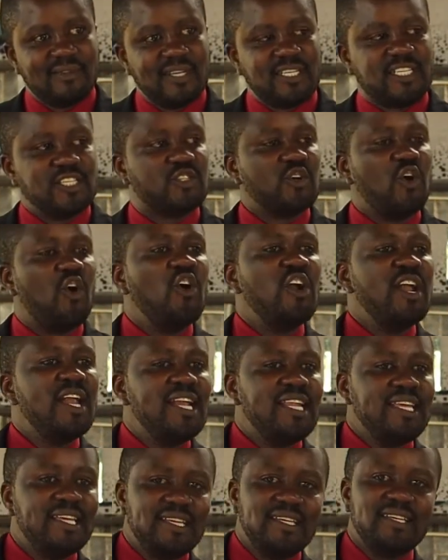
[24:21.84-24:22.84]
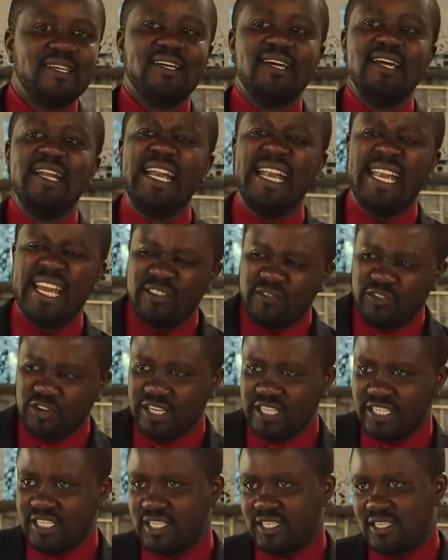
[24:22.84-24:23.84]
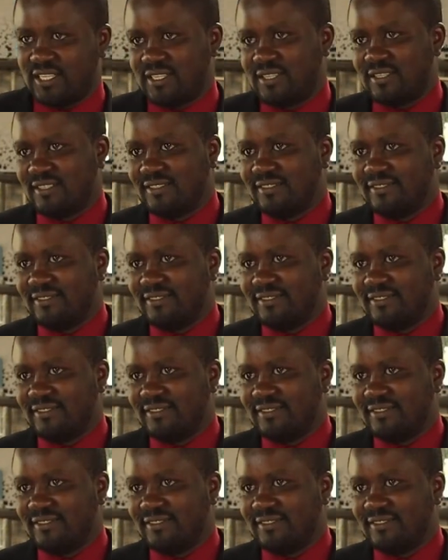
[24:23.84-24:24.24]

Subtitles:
It is only devilish.